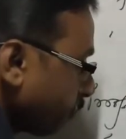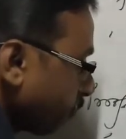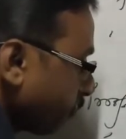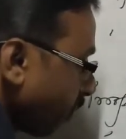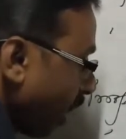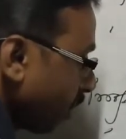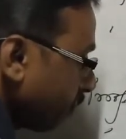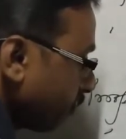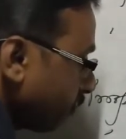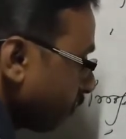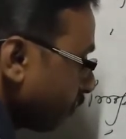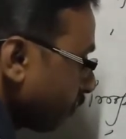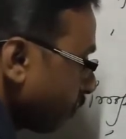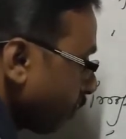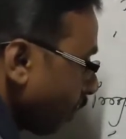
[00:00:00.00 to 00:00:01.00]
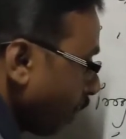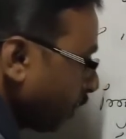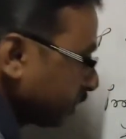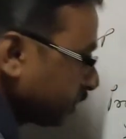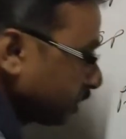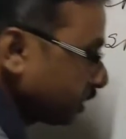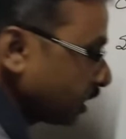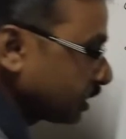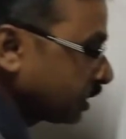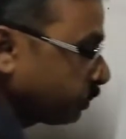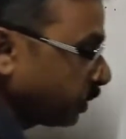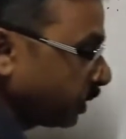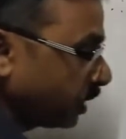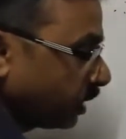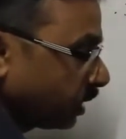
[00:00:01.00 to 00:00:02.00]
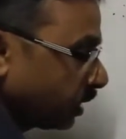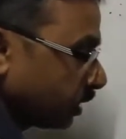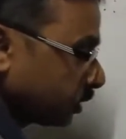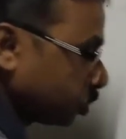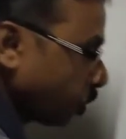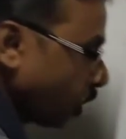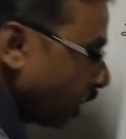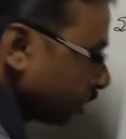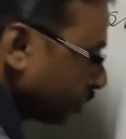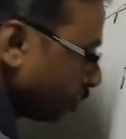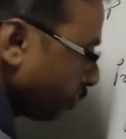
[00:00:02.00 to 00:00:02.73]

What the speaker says: 5. How much is the CP? 20